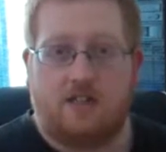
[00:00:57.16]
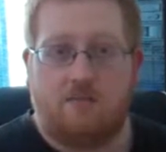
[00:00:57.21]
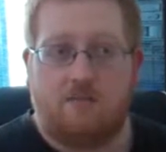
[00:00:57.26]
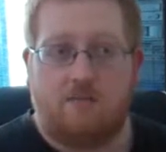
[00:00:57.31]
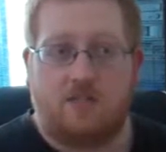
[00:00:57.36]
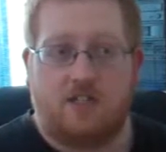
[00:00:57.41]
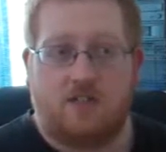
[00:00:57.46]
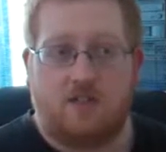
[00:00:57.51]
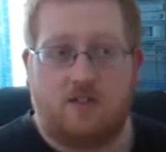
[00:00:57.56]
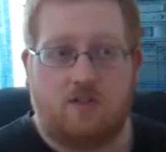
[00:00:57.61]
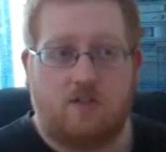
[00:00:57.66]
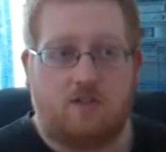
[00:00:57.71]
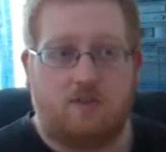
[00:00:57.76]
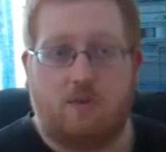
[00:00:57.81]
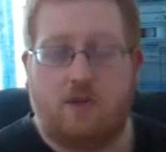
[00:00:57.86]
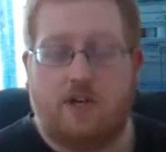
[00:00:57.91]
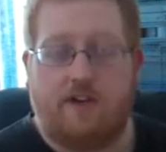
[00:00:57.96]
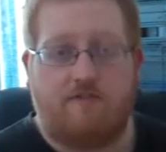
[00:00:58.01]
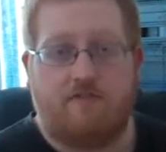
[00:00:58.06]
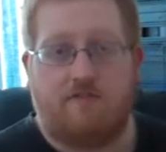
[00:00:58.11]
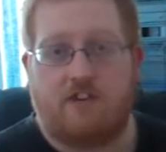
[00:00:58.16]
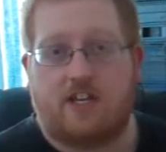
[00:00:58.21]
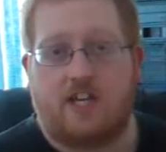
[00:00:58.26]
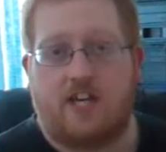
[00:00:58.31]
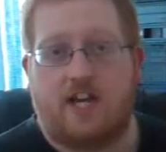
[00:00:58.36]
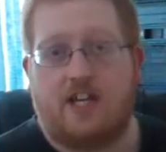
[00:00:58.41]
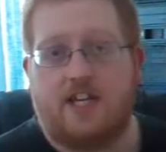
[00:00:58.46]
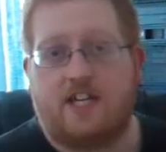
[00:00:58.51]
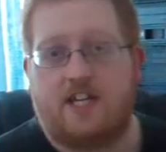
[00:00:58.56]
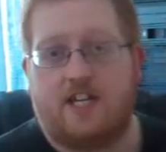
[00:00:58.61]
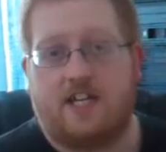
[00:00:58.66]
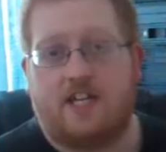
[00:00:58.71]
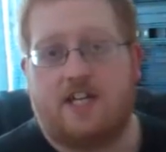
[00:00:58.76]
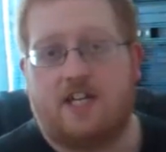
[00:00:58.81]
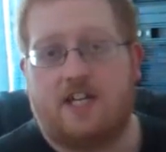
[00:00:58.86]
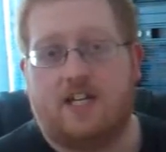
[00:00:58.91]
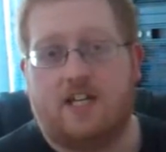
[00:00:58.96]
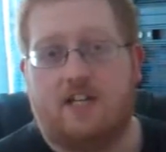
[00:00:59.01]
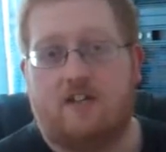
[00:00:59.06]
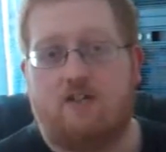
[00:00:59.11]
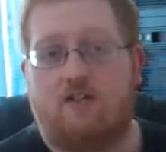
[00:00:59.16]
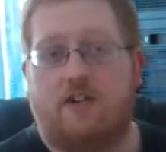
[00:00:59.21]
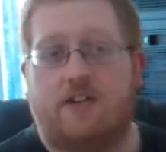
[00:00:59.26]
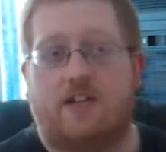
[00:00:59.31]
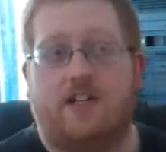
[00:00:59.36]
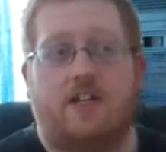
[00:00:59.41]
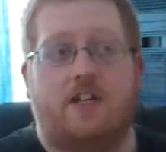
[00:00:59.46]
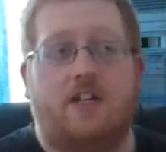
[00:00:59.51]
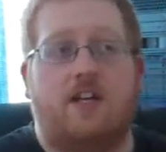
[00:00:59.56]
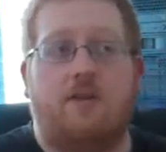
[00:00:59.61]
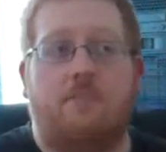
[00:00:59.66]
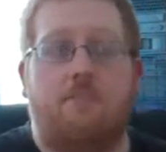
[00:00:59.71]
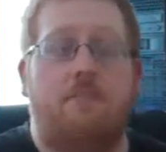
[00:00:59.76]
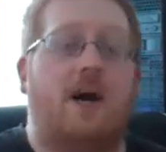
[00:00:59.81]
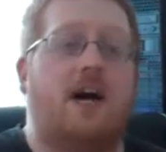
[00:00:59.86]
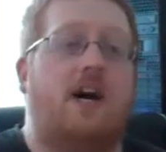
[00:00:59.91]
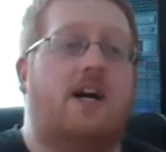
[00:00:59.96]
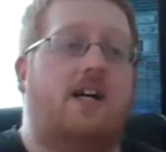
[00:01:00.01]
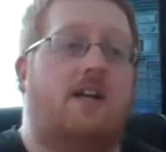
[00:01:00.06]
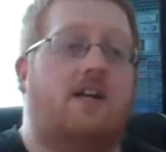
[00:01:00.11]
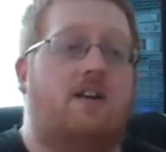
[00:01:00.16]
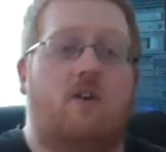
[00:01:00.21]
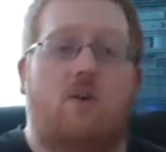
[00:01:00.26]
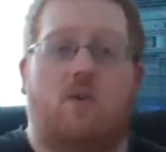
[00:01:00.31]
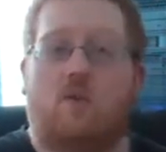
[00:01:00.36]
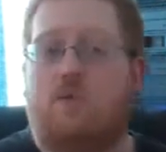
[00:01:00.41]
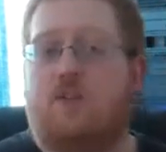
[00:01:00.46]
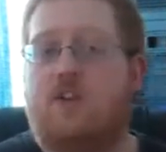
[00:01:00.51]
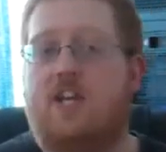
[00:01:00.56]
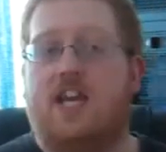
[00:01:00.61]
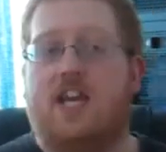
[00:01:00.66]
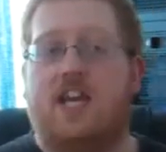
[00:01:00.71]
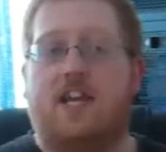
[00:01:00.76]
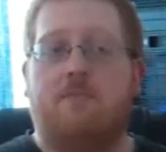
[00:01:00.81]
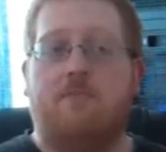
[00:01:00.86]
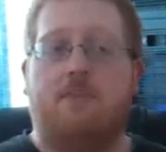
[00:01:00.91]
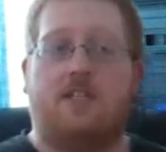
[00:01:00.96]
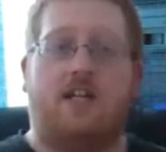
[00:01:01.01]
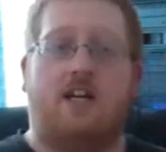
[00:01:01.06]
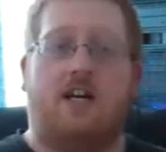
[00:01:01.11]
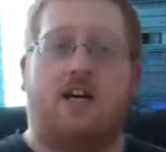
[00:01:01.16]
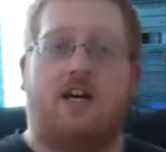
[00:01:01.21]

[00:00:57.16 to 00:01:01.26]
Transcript: So whenever I can, I try and buy old games that